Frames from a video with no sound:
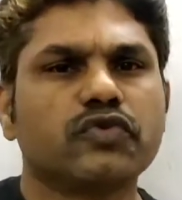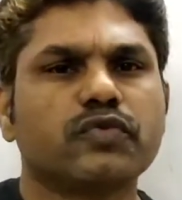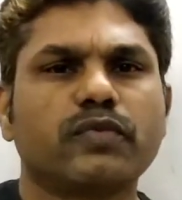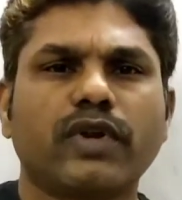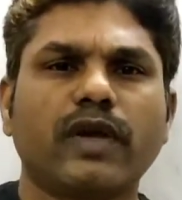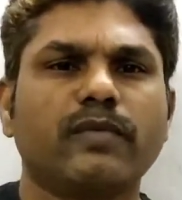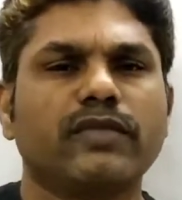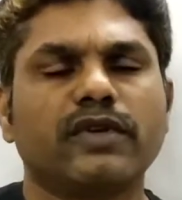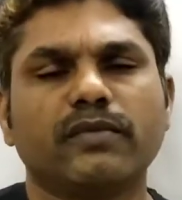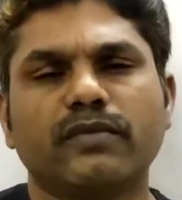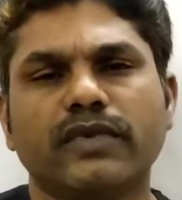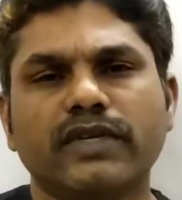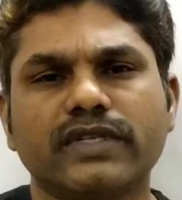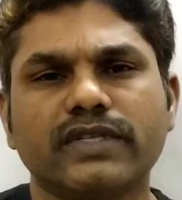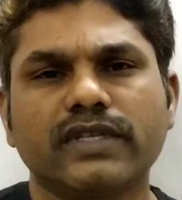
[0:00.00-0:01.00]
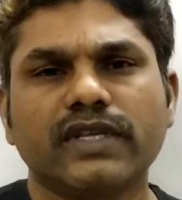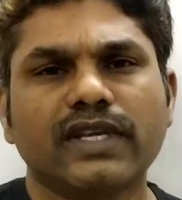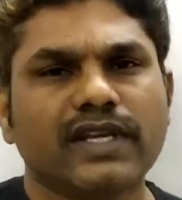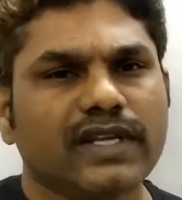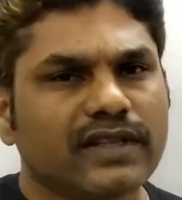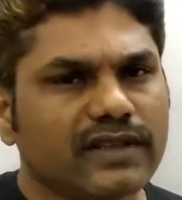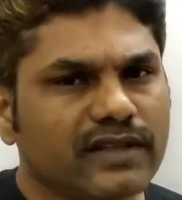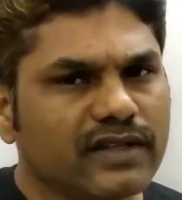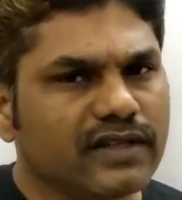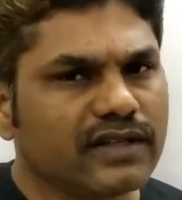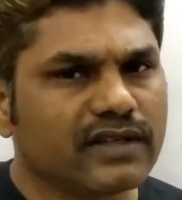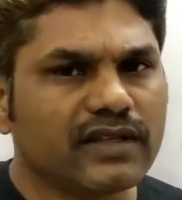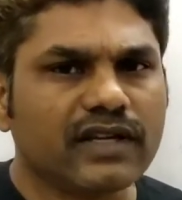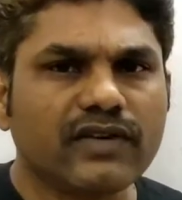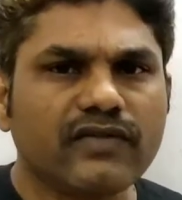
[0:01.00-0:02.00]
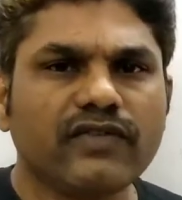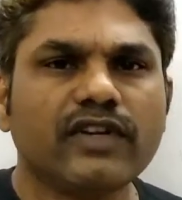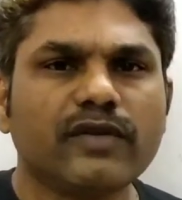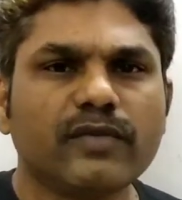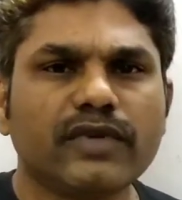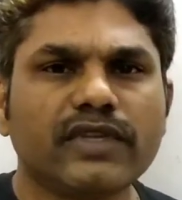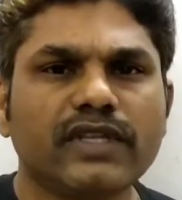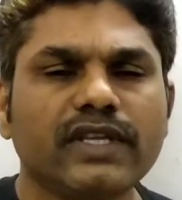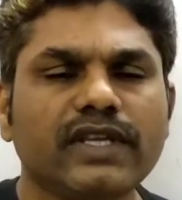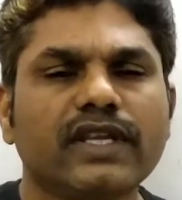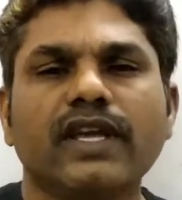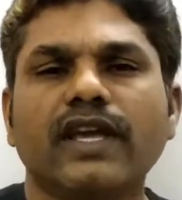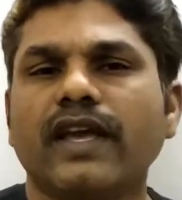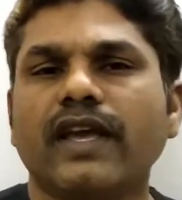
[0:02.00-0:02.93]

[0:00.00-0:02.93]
prime numbers, then that will be the